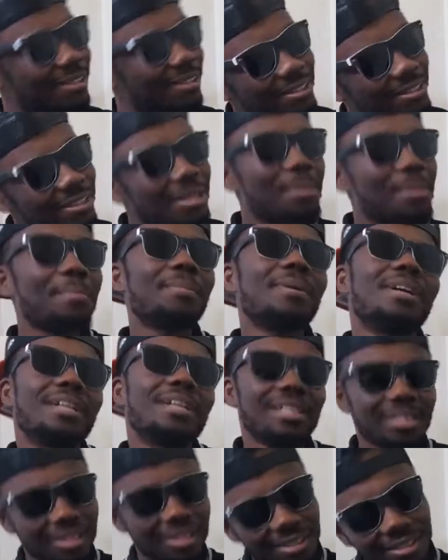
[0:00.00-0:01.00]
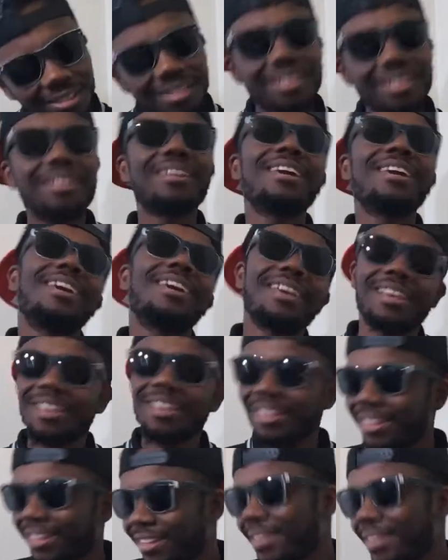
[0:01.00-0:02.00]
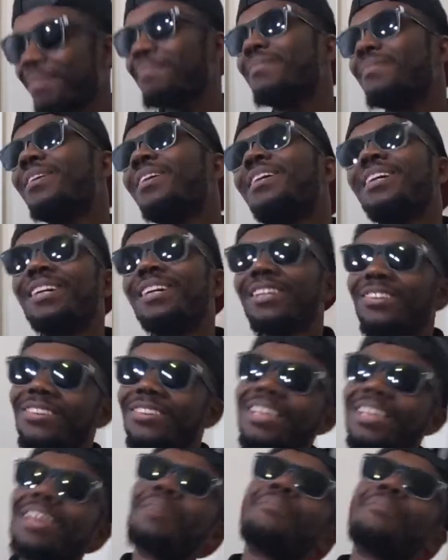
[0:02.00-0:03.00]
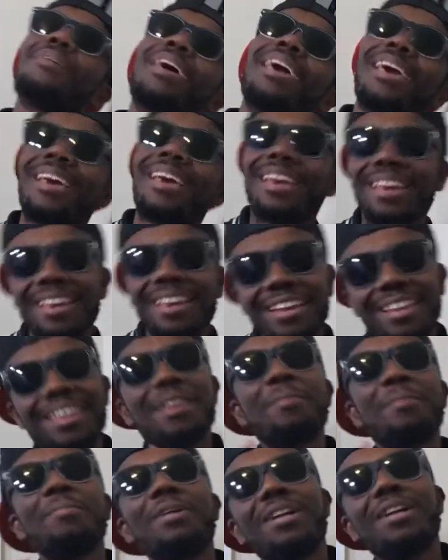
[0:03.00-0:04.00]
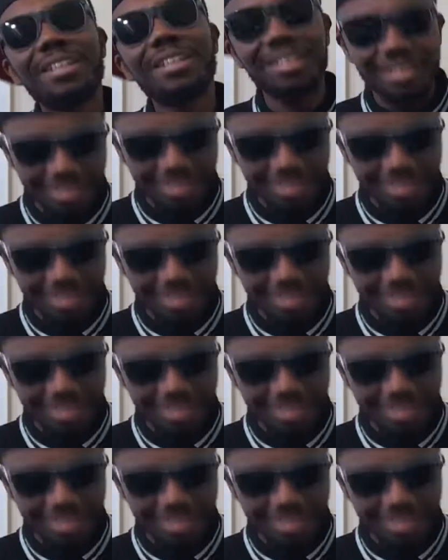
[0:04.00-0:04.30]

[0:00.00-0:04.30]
Get money. Yeah, get money. Don't get mad. Get money.